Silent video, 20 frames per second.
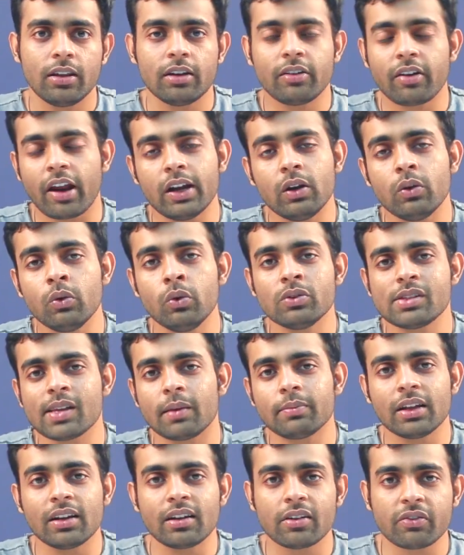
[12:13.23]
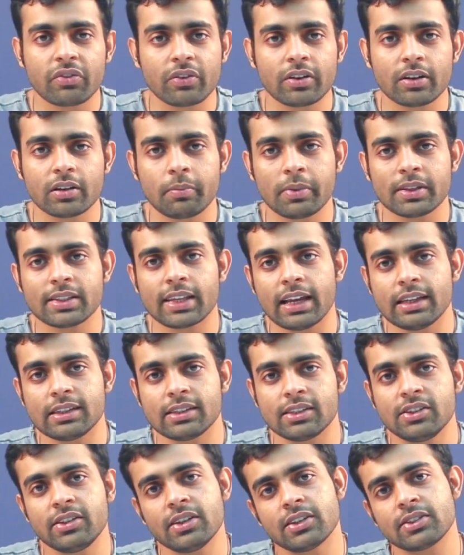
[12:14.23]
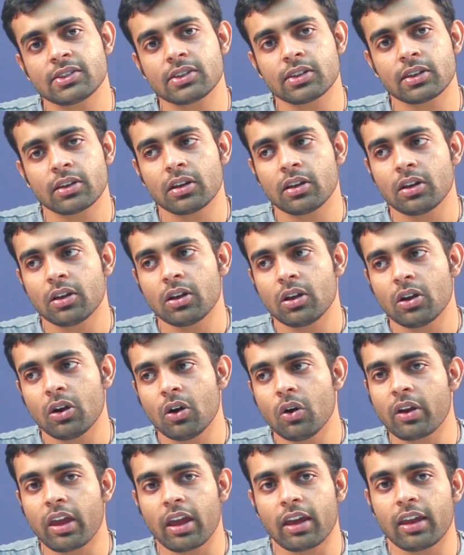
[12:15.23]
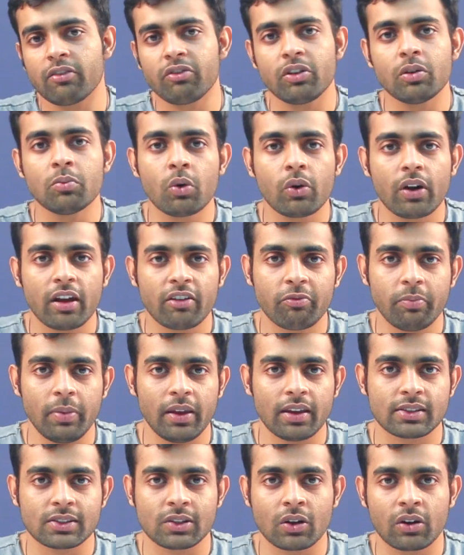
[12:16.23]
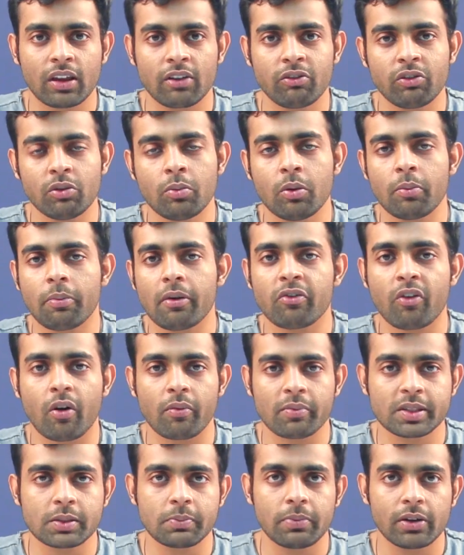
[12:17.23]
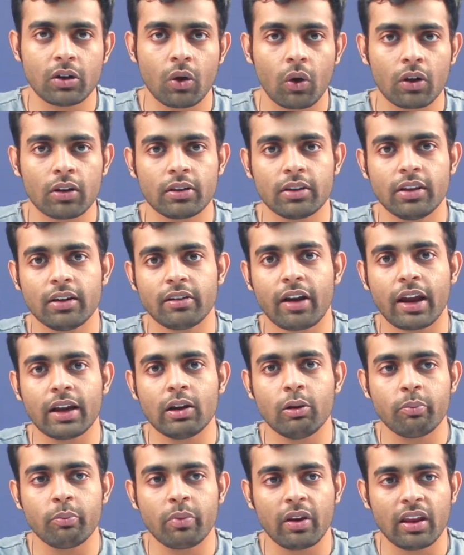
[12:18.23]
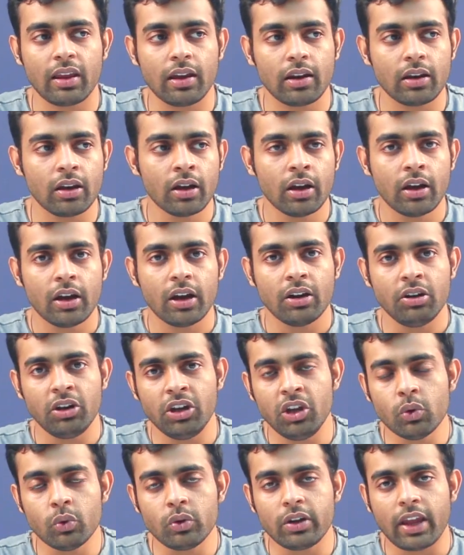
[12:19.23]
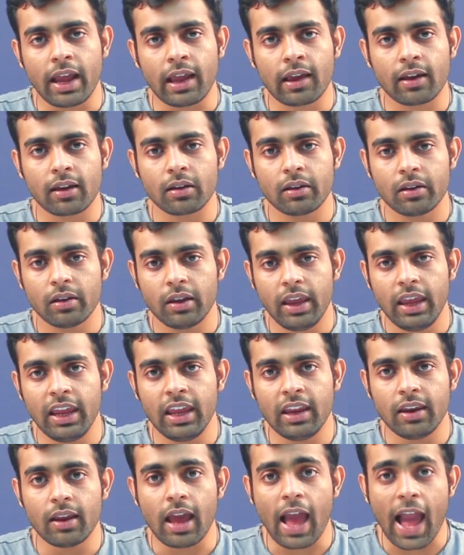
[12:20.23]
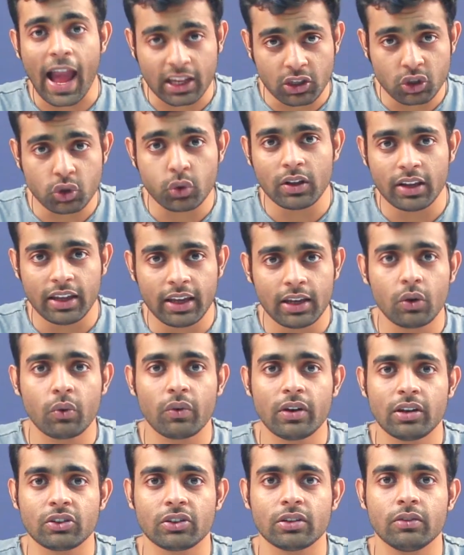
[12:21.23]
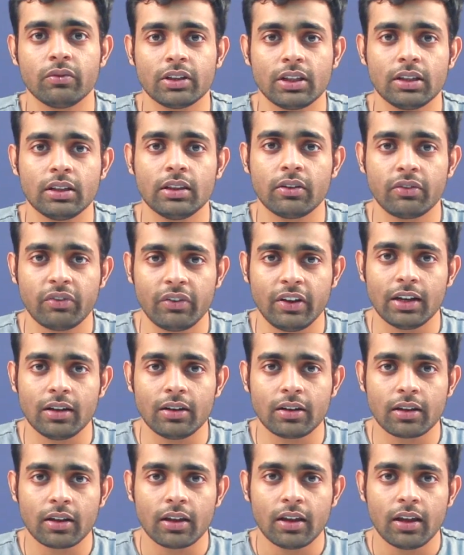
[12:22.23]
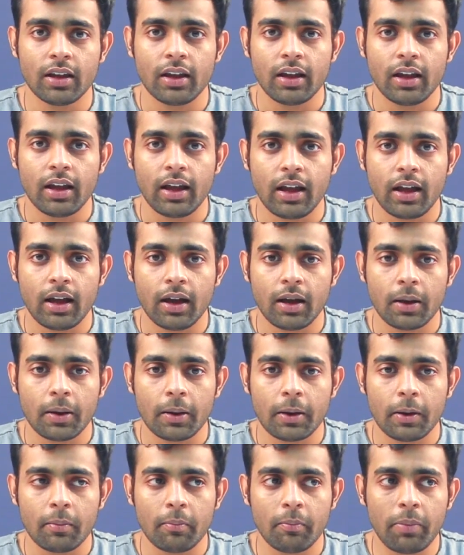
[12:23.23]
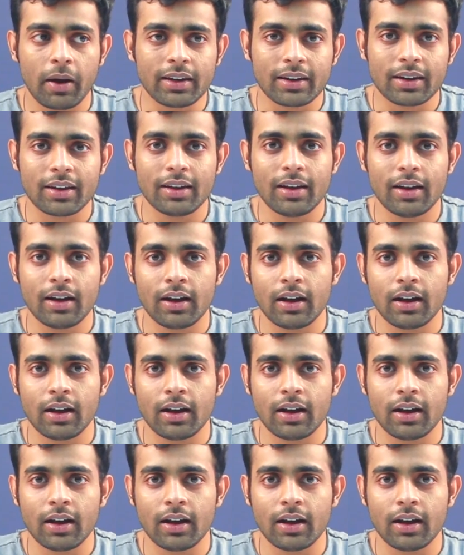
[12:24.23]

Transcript: They're trying to do something different besides just, okay, give you more FPS or give you more performance per dollar. They're trying to bring in new tech, actual innovation within the field. But